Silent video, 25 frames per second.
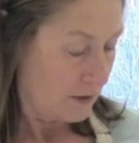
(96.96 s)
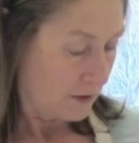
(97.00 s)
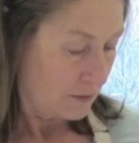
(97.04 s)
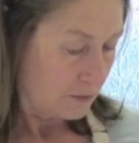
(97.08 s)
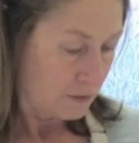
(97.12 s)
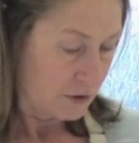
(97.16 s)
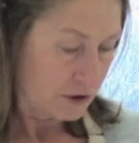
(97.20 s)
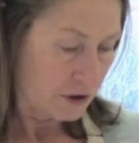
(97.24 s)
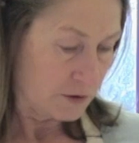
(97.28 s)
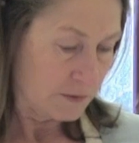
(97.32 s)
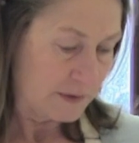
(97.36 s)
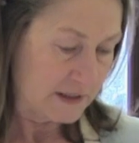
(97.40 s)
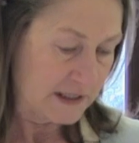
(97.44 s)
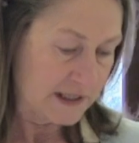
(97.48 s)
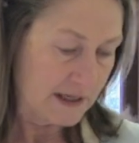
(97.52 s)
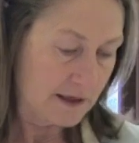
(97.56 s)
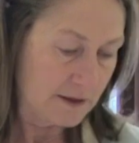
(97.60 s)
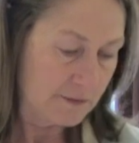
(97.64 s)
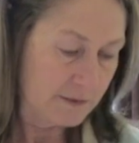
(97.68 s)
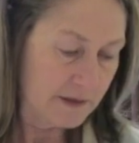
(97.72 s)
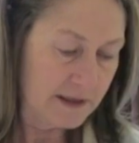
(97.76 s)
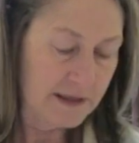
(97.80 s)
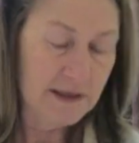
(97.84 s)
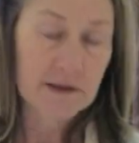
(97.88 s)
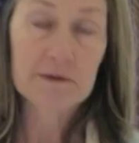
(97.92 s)
what should we
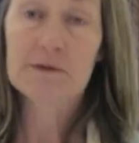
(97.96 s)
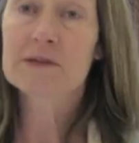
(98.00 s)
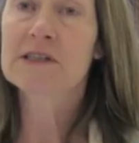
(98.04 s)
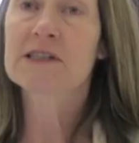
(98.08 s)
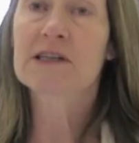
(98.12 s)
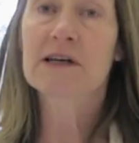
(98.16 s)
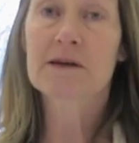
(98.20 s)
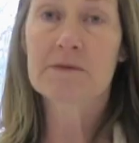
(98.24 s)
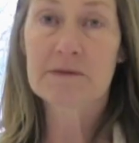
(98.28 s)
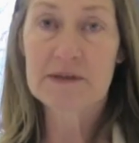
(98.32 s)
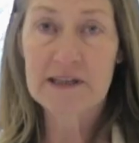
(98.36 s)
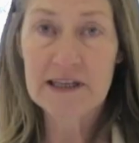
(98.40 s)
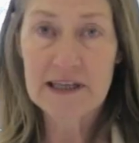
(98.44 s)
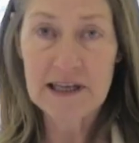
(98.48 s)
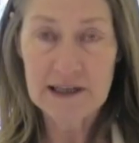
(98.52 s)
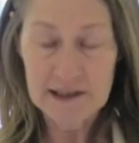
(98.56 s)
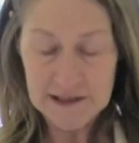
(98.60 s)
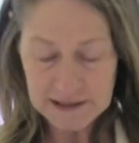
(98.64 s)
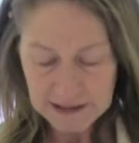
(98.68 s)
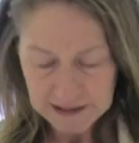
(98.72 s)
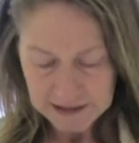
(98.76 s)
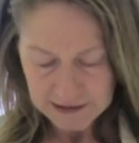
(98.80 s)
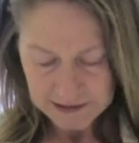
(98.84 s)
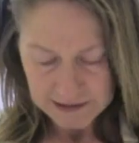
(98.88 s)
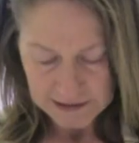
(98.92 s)
start with? We'll start with the
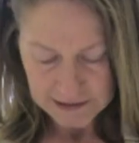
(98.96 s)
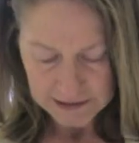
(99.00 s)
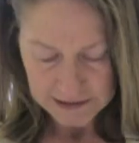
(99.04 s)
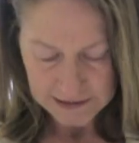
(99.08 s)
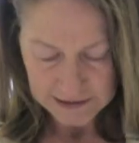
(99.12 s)
onion.